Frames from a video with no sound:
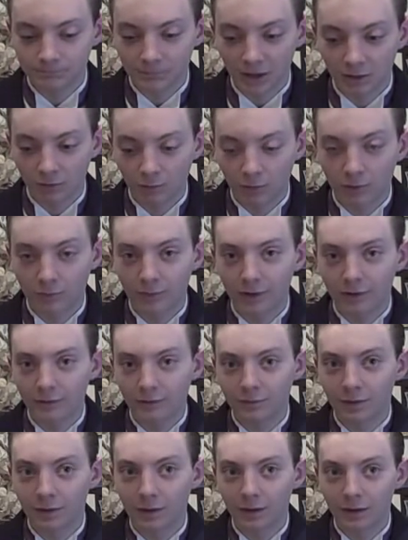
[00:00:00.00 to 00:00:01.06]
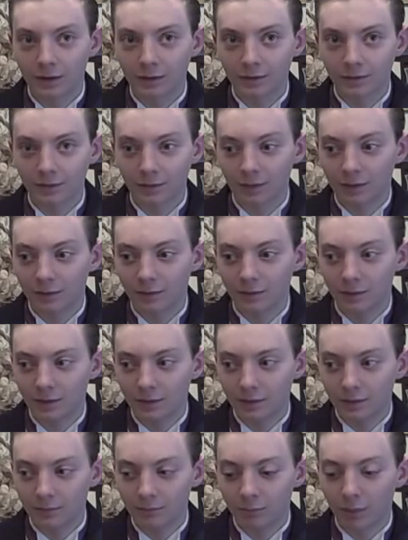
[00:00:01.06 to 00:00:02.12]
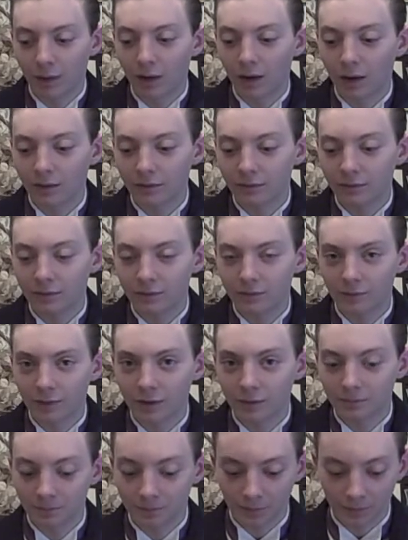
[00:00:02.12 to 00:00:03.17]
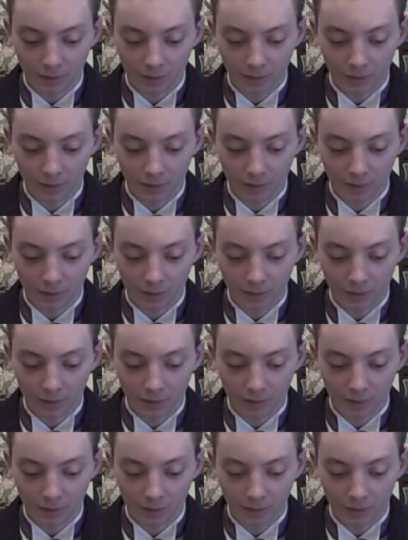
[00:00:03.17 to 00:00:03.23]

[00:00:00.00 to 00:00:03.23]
That's one way to, bond, right?